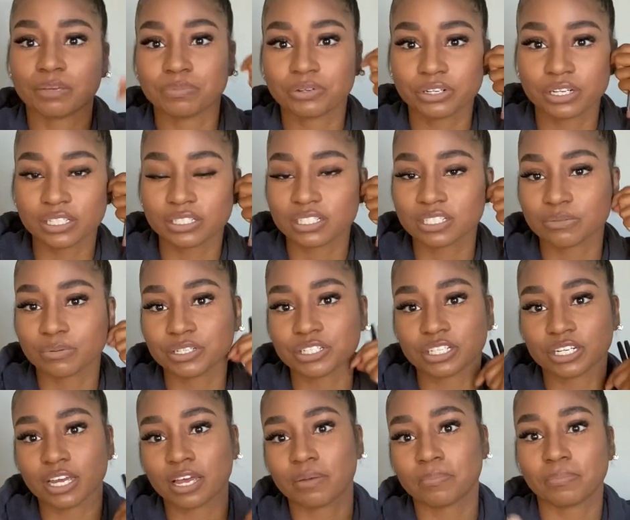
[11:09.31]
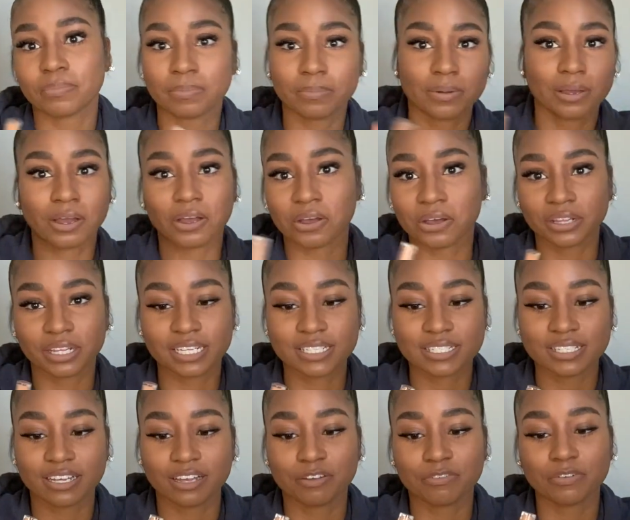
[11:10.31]
You need to switch it up, all that
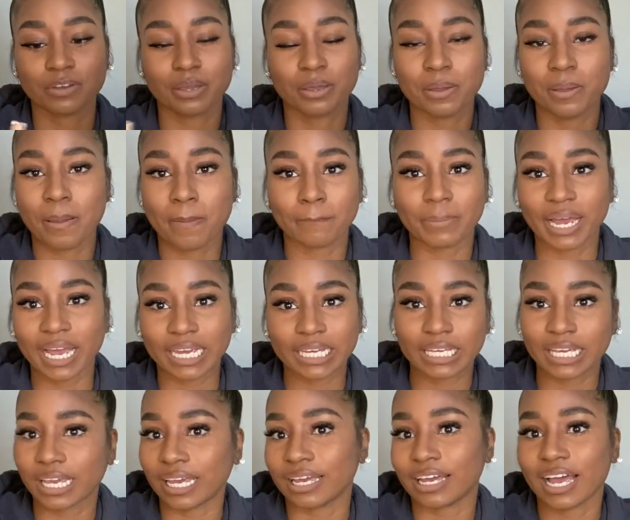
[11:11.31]
stuff. But I can't.